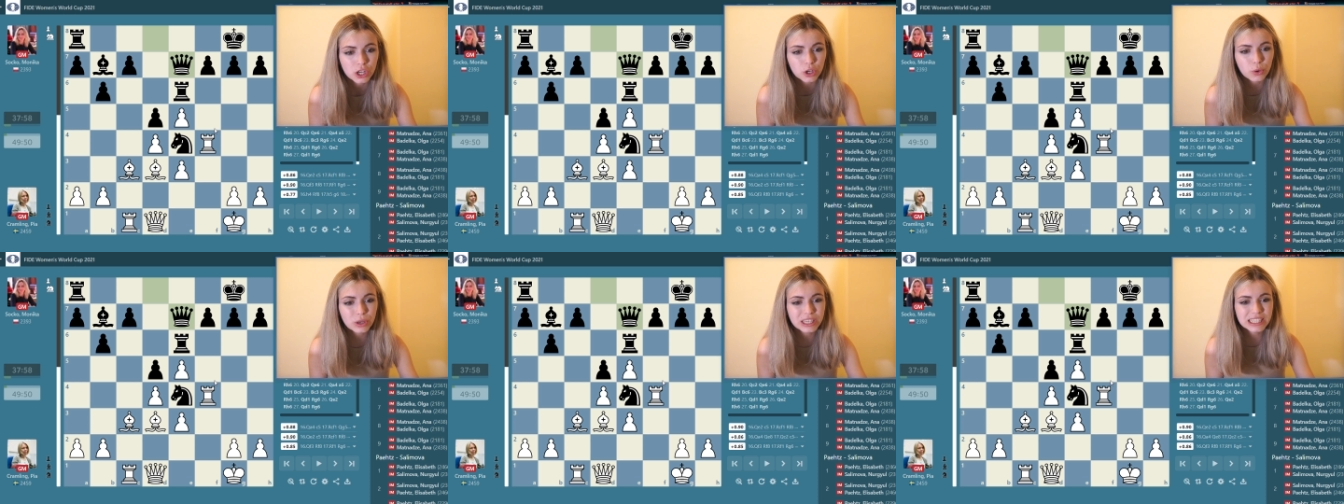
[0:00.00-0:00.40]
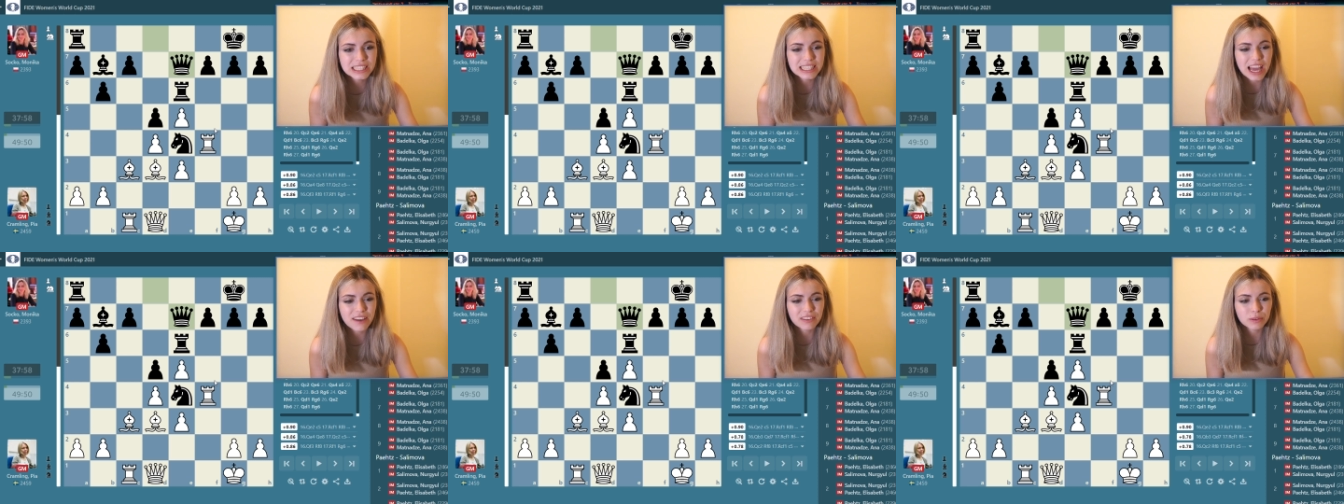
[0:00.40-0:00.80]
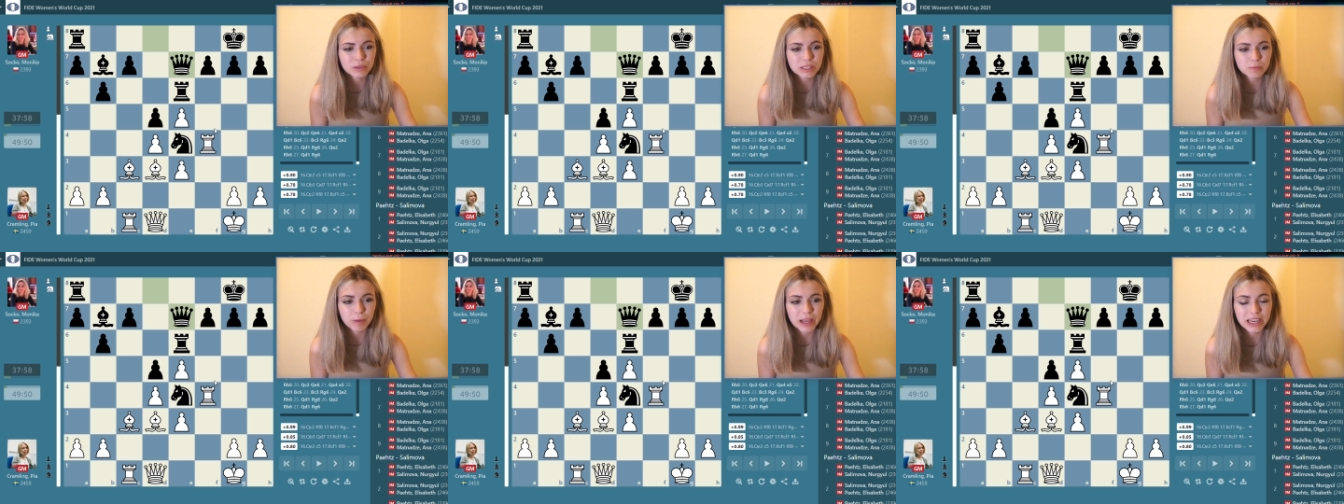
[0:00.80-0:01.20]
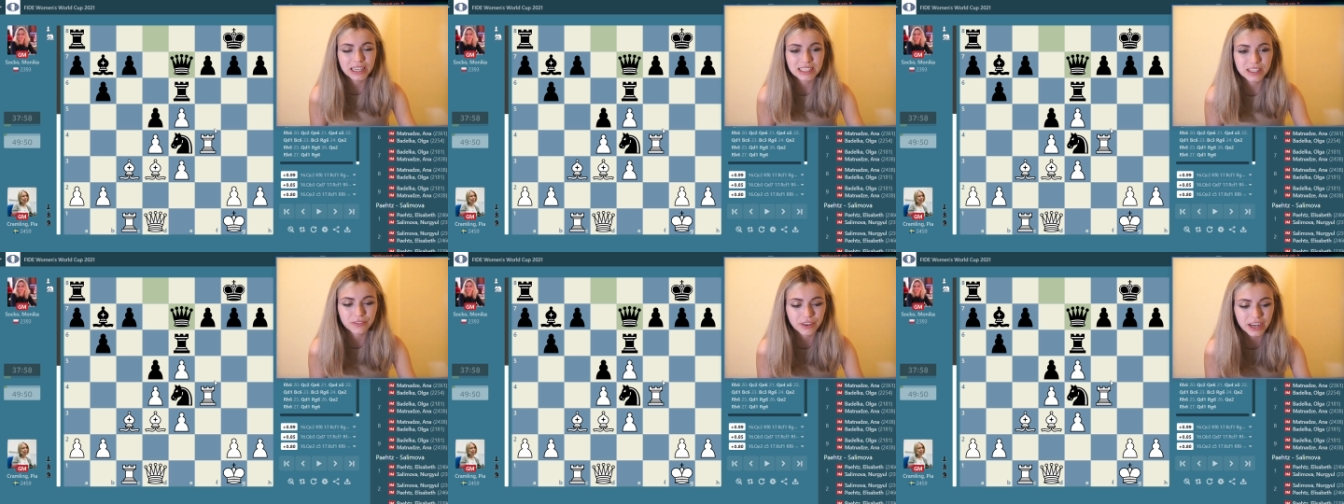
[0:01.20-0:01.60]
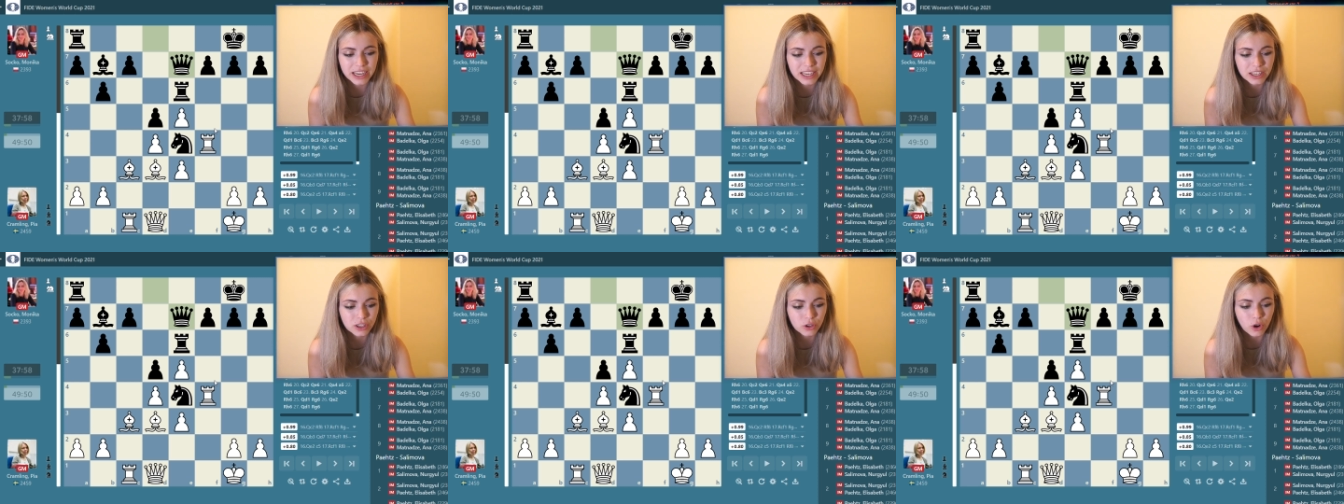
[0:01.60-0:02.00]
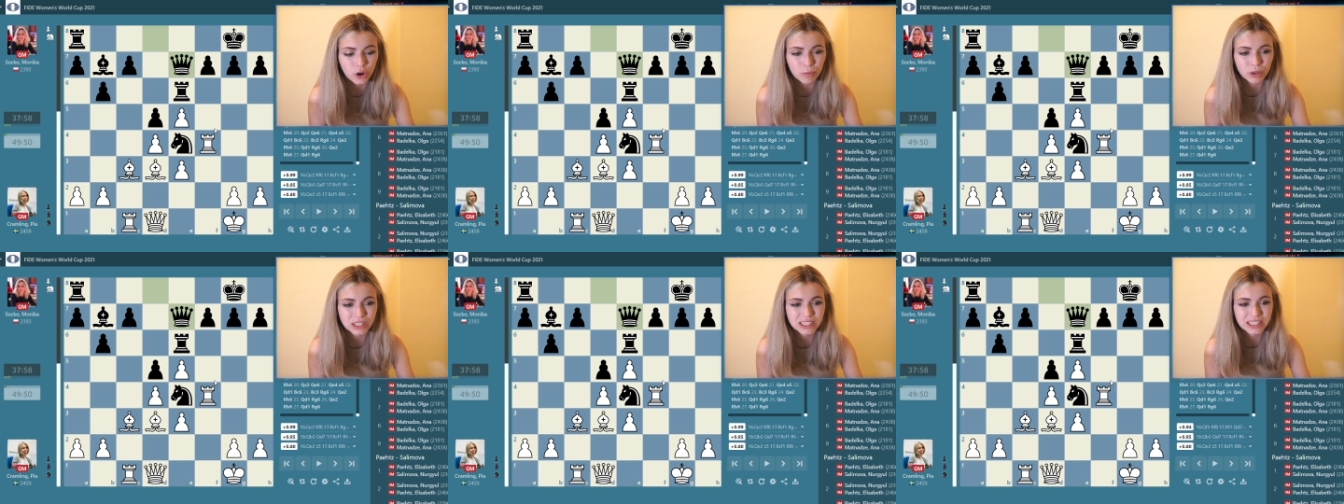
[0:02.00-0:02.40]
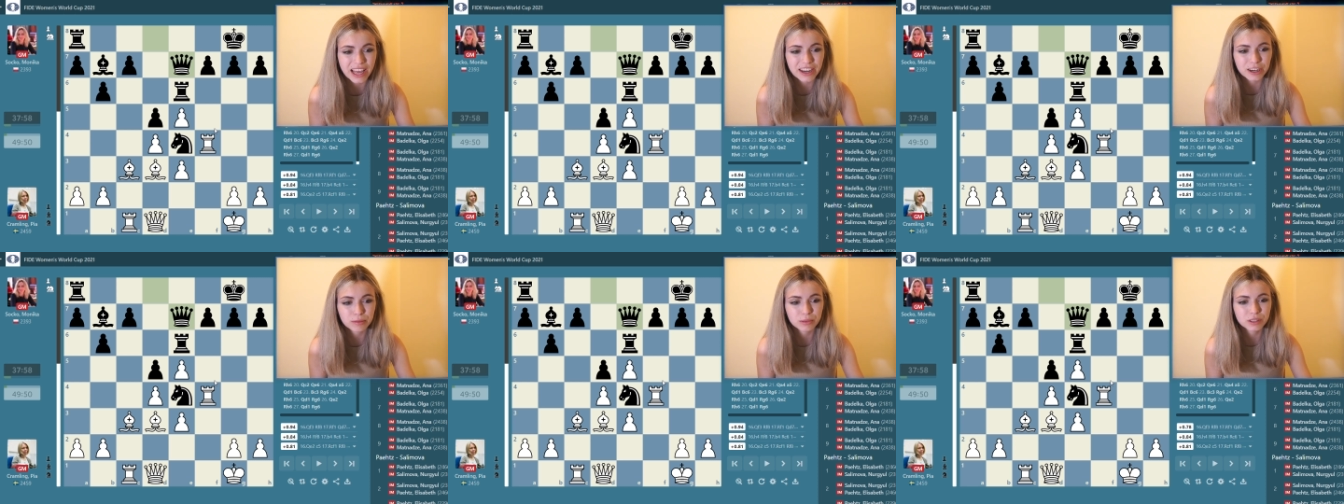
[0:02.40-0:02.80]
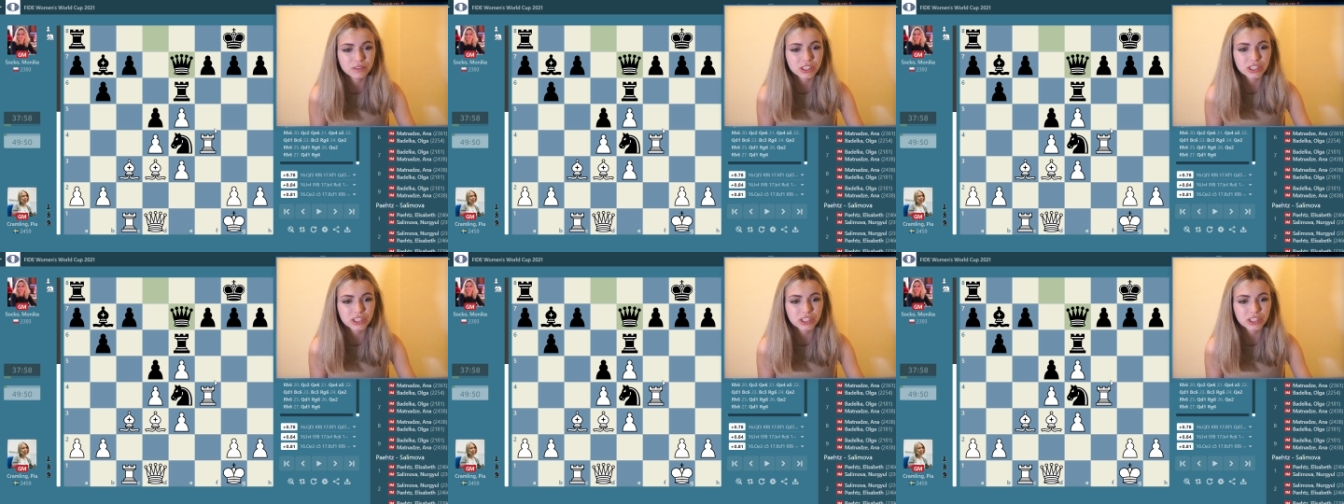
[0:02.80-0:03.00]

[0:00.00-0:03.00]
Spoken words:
Queen e7 was played as a very normal standard move,